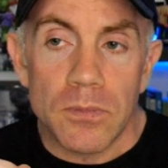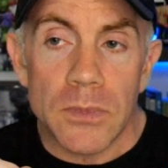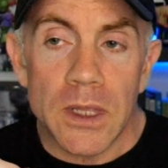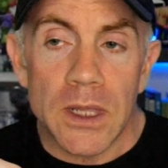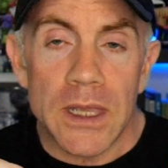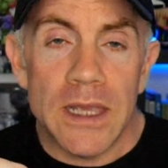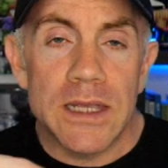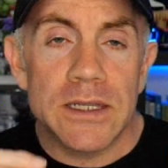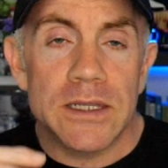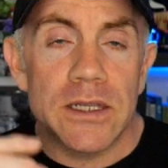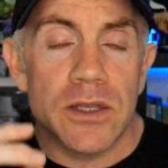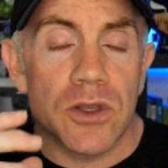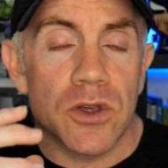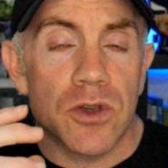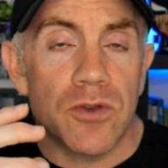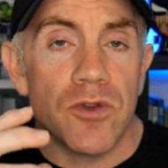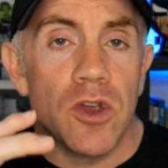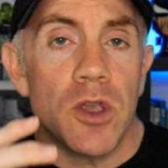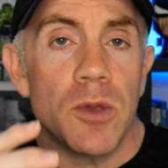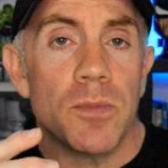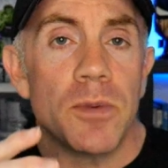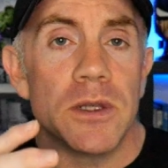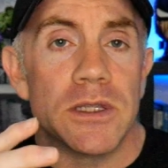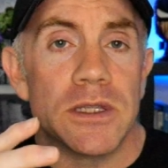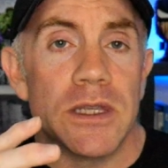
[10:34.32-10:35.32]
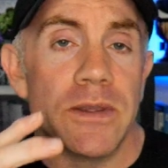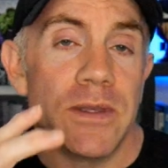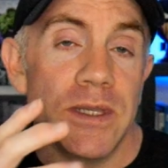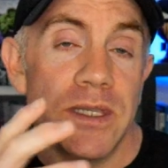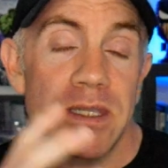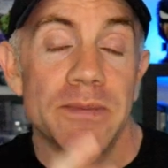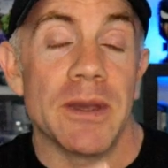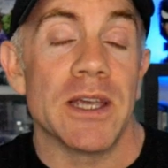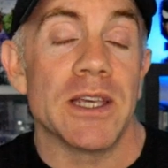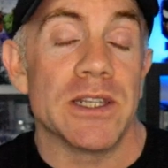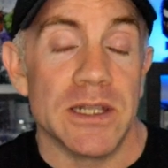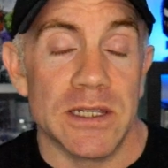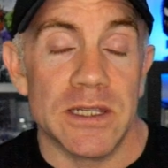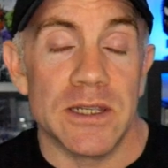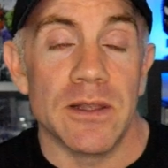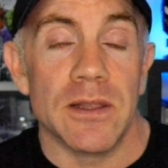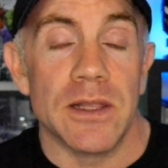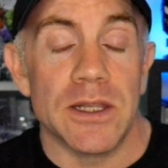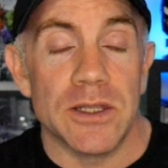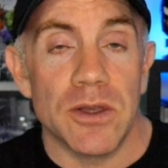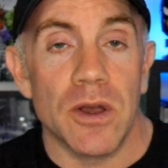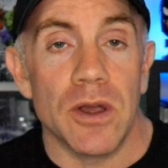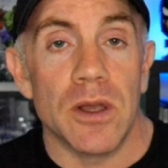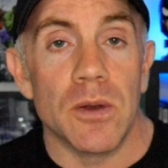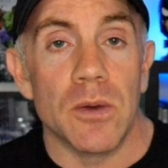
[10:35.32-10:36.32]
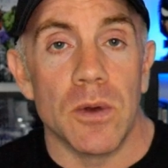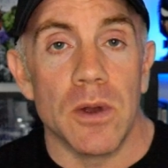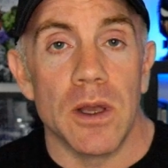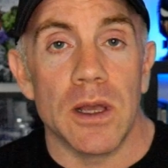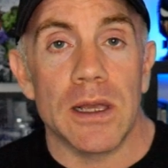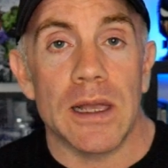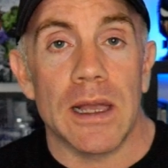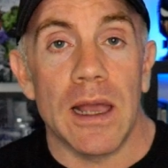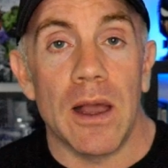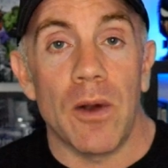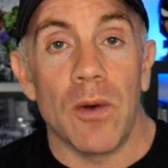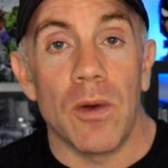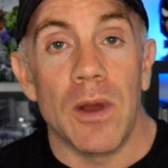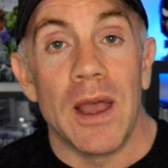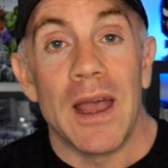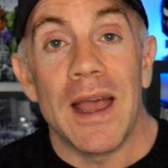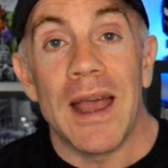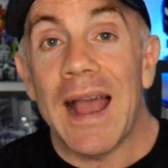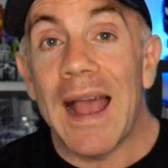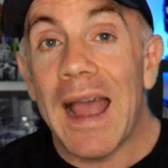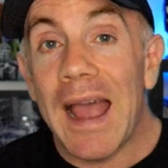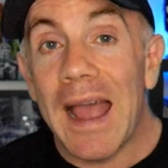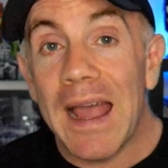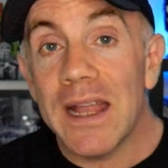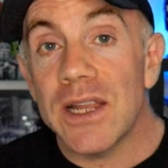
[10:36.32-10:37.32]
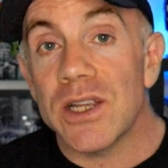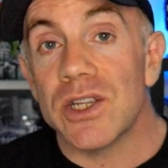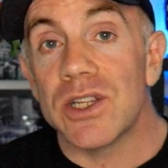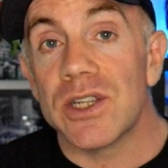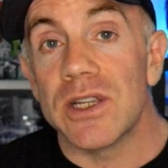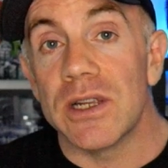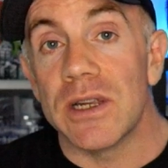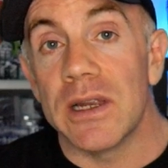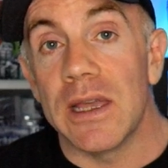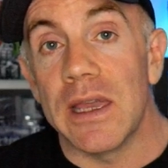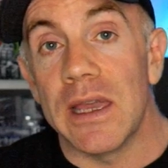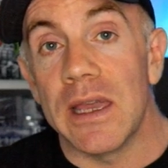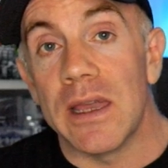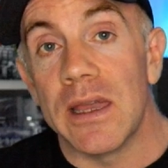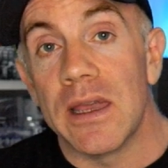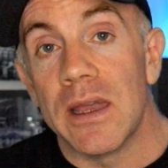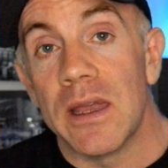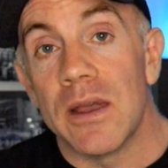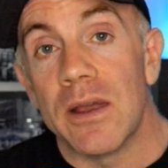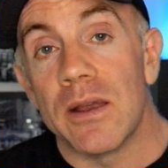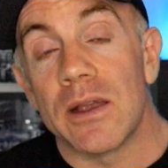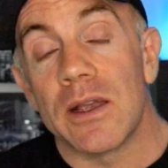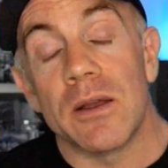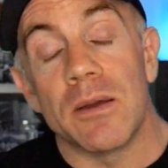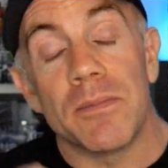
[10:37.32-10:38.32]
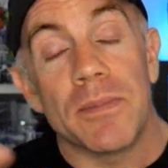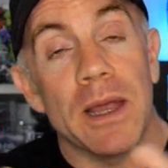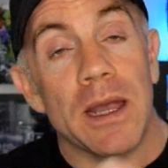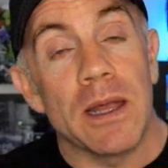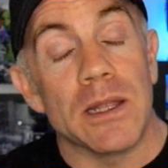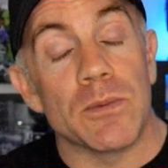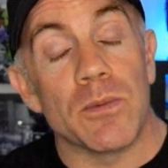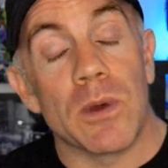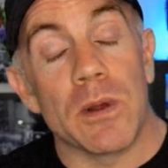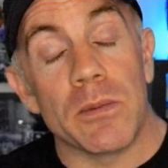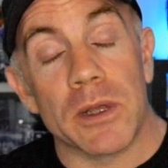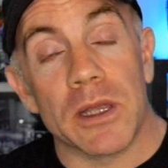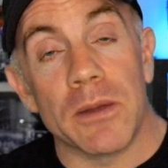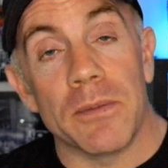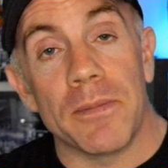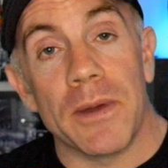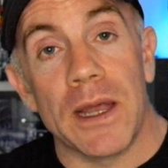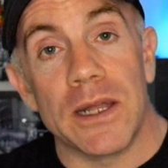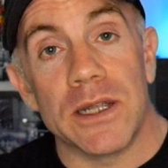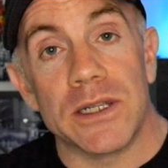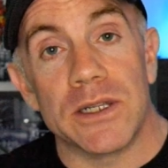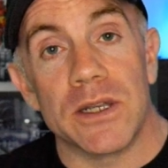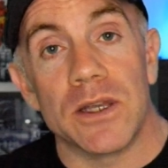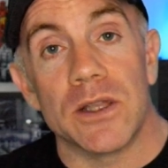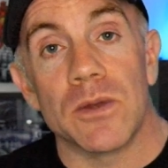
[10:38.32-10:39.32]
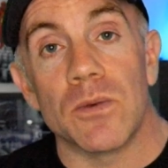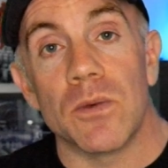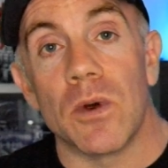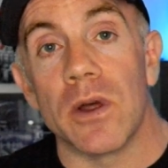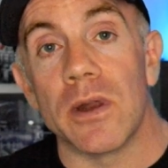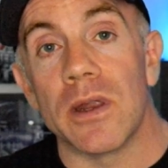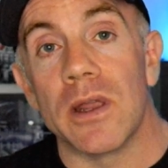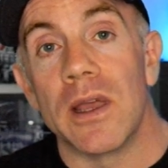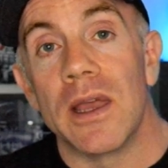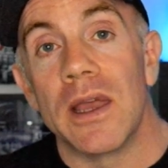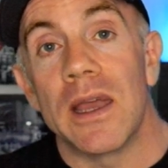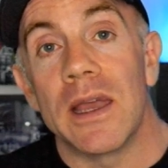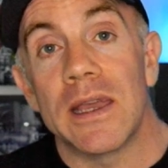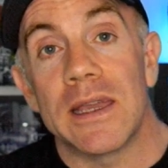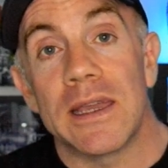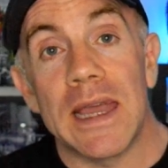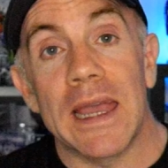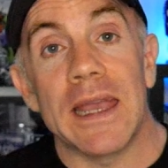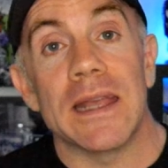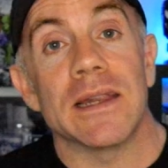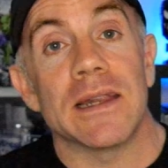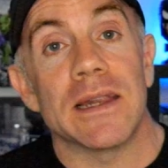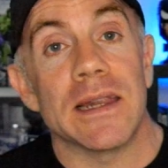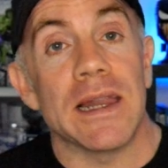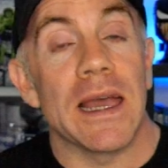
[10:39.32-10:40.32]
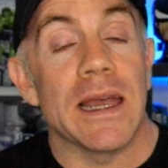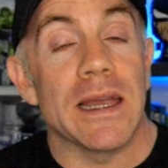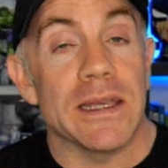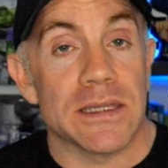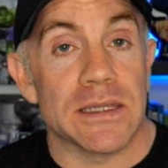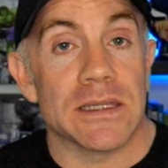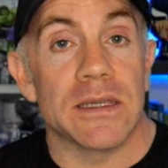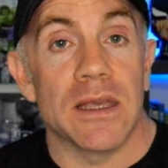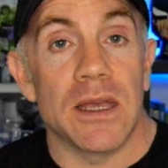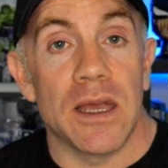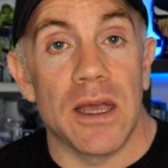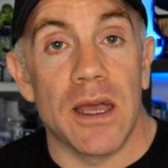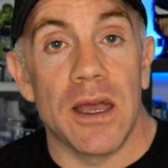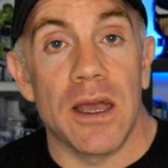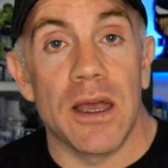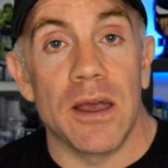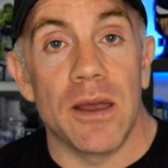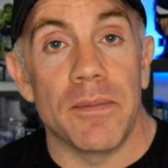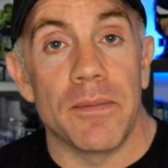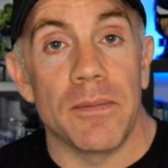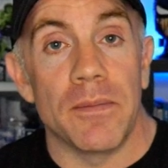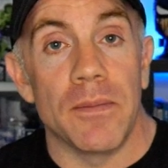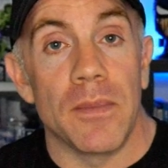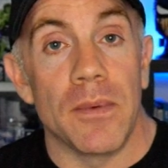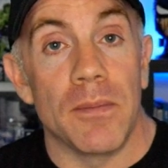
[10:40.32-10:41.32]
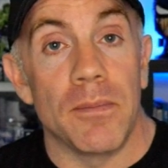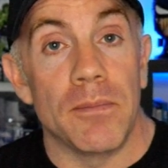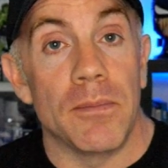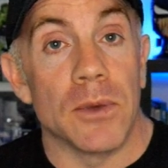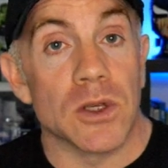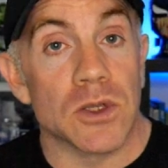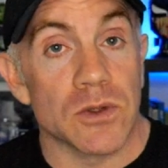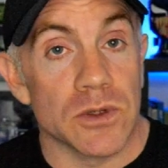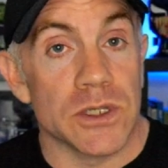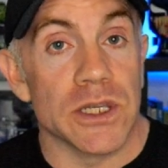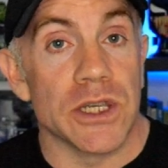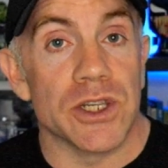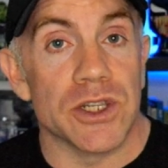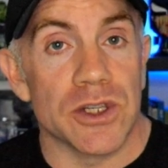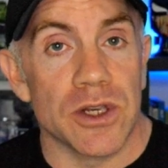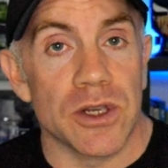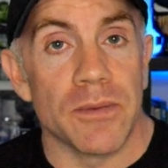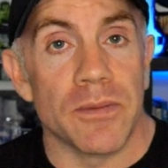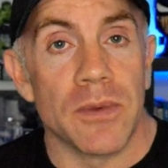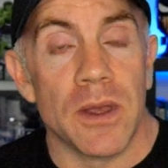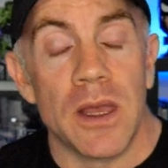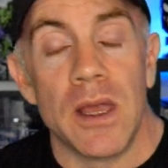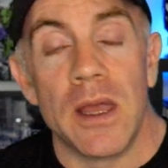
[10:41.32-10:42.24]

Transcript: is that the group who did the smash it till they die workout actually, compared when compared to the other one, gained less um, muscle tissue.